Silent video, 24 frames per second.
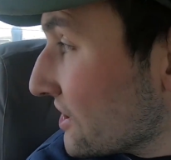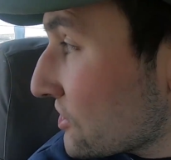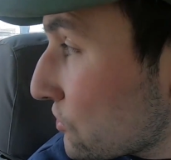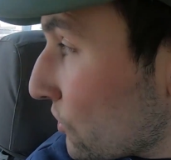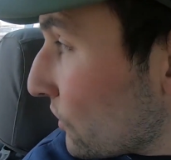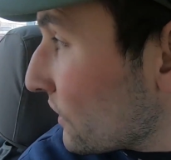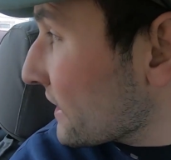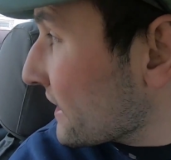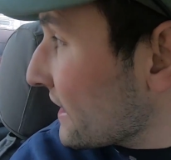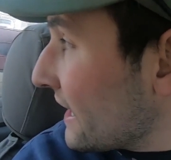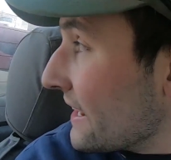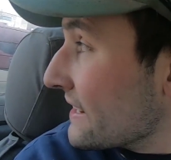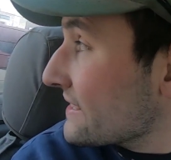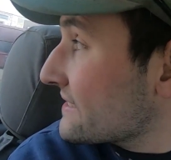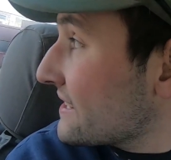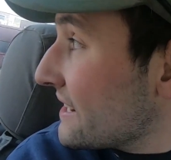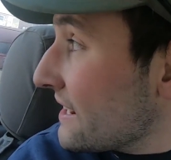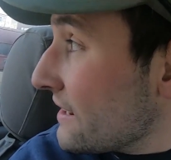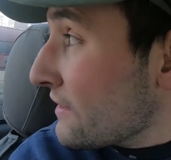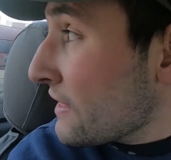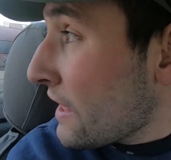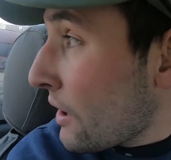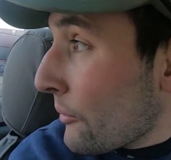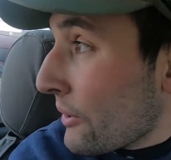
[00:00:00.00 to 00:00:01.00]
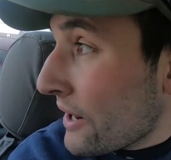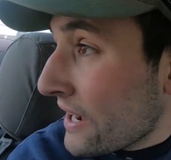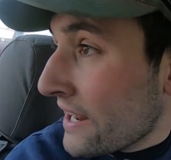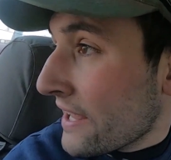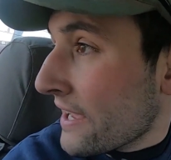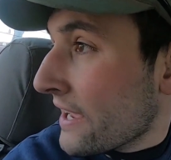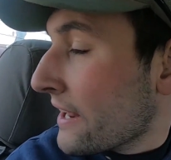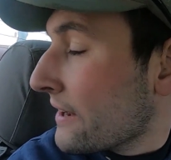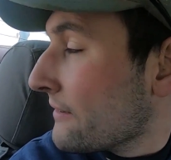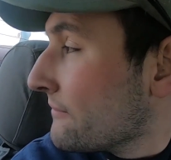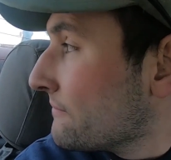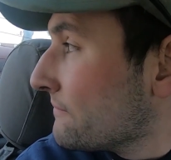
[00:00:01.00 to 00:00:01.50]
2019 that we
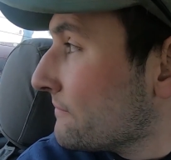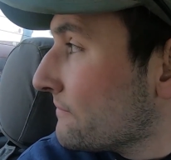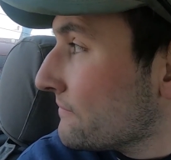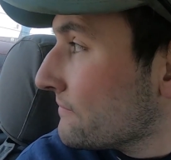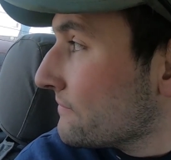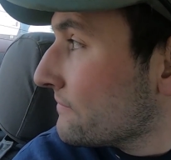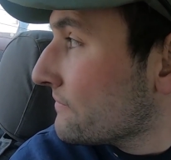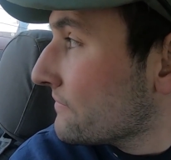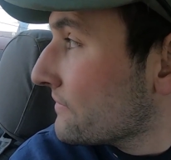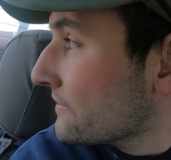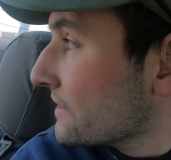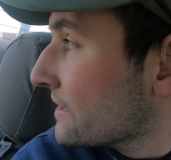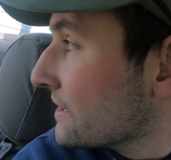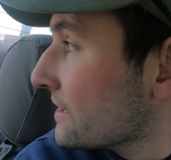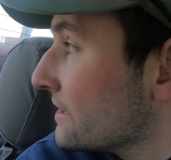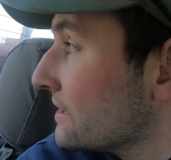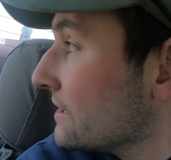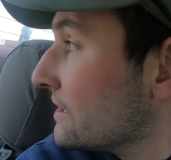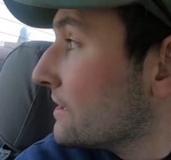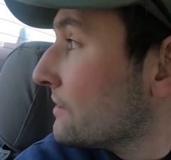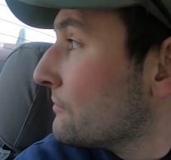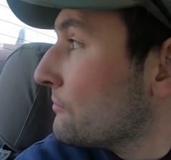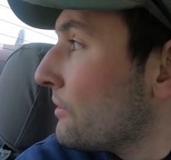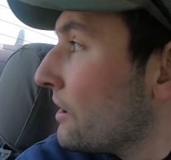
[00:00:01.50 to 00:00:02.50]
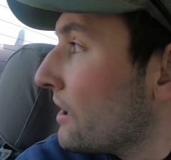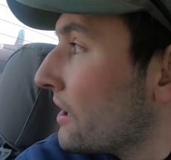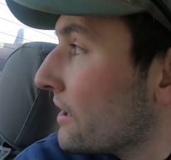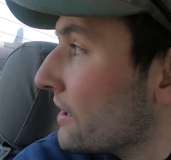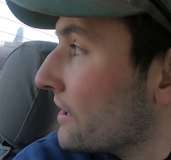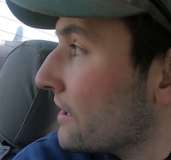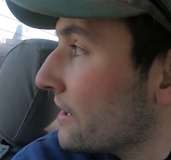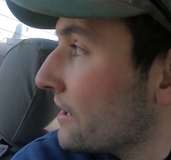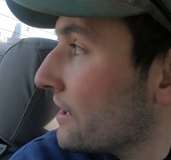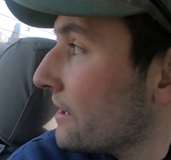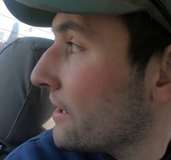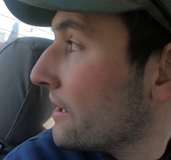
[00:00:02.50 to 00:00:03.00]
did. But
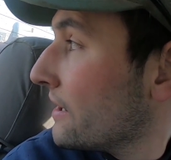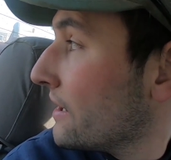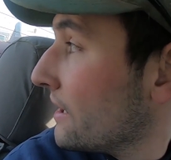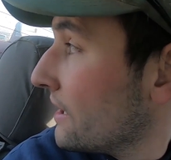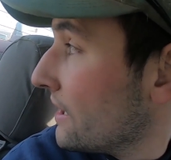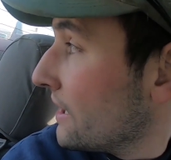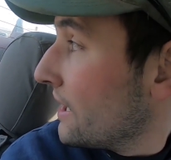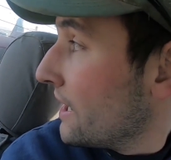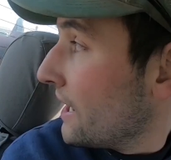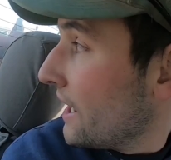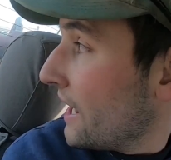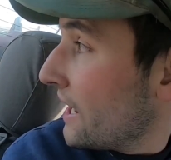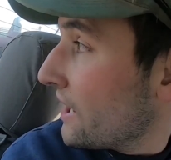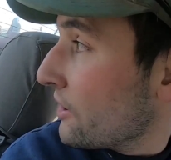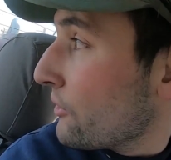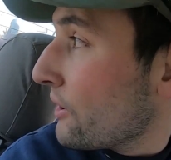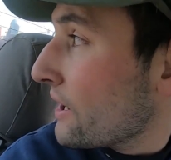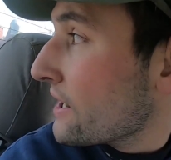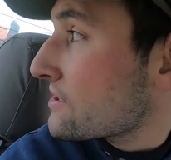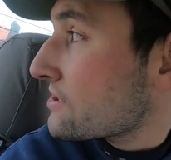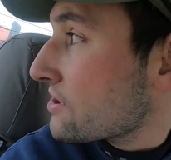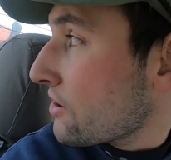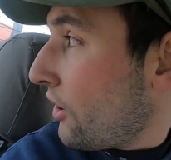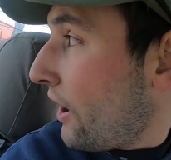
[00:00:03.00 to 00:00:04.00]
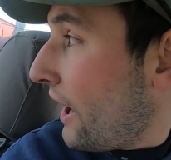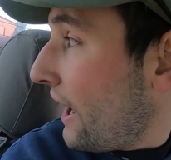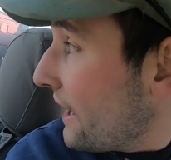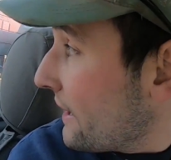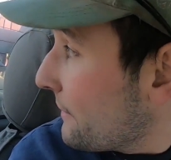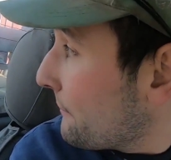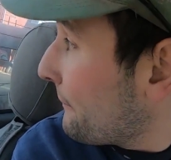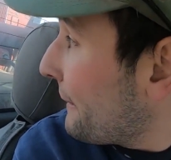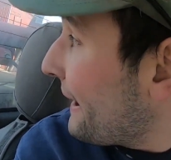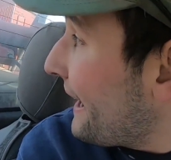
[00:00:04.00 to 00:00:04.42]
Anyway, so I am